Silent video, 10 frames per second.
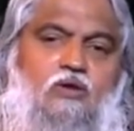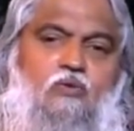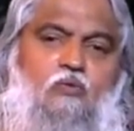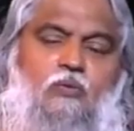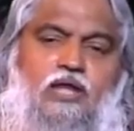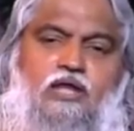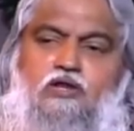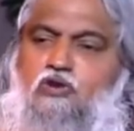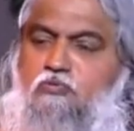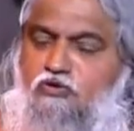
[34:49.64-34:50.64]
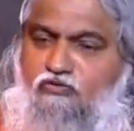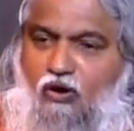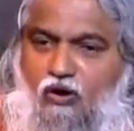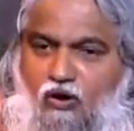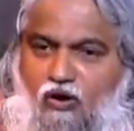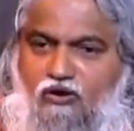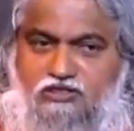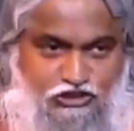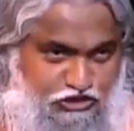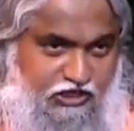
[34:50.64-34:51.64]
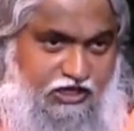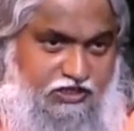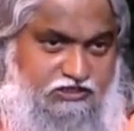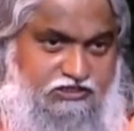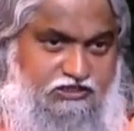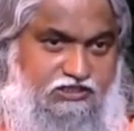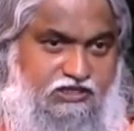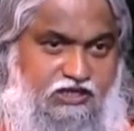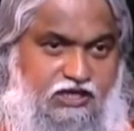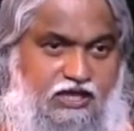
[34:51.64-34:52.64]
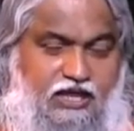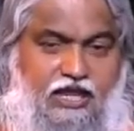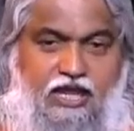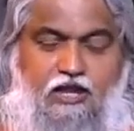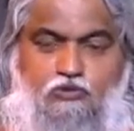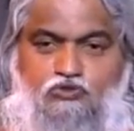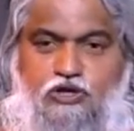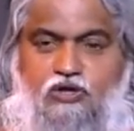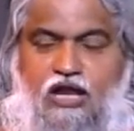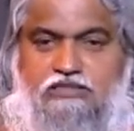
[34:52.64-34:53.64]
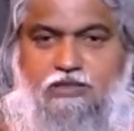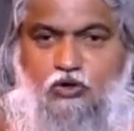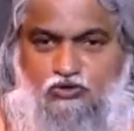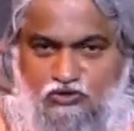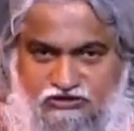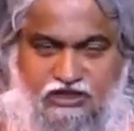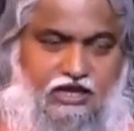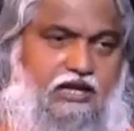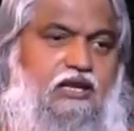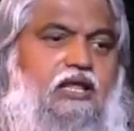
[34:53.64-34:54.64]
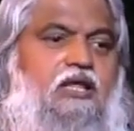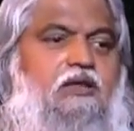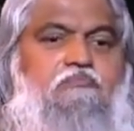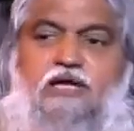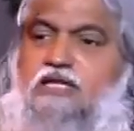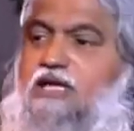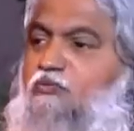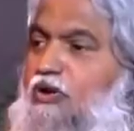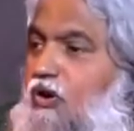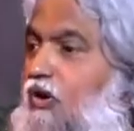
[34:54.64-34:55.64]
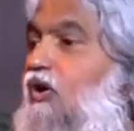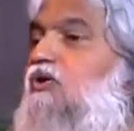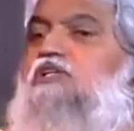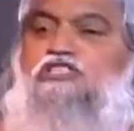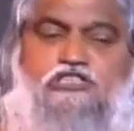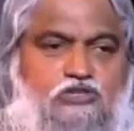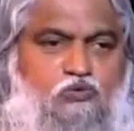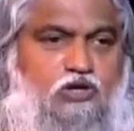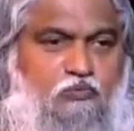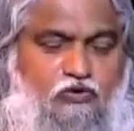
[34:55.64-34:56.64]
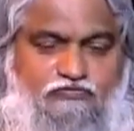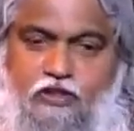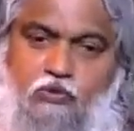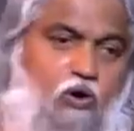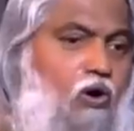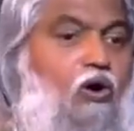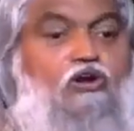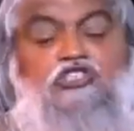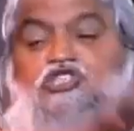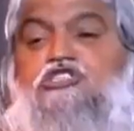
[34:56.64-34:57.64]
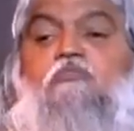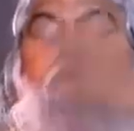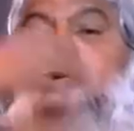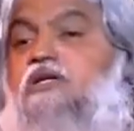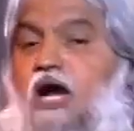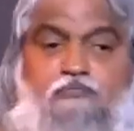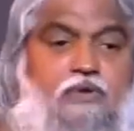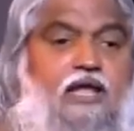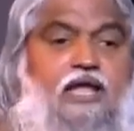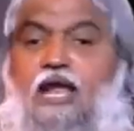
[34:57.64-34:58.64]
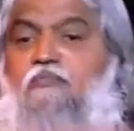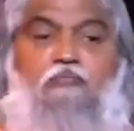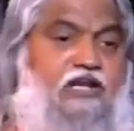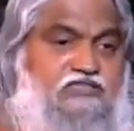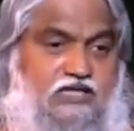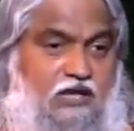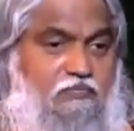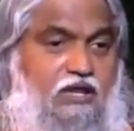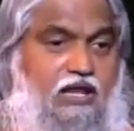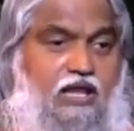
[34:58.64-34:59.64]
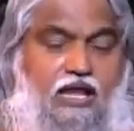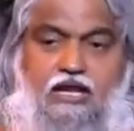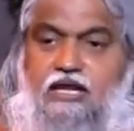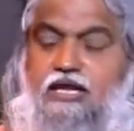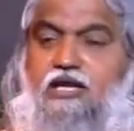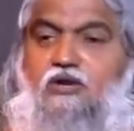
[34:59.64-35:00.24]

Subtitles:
we remove all the chairs, and I was going to ask them all to stand. By the time when all the chairs were removed, they were all jumbled up and mixed up, and I didn't